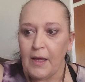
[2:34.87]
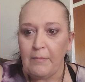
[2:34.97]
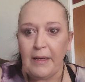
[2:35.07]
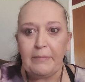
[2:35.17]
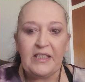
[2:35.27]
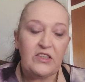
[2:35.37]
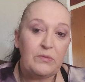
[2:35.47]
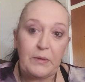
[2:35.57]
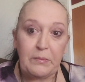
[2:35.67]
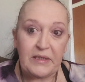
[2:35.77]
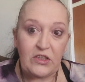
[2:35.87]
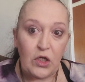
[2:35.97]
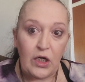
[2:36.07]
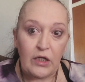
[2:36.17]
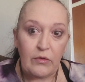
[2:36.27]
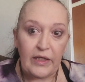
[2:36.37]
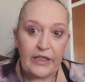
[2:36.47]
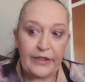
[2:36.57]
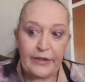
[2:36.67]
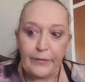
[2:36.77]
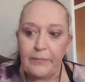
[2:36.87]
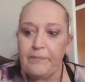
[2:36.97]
Maybe the spoopies are hungry too.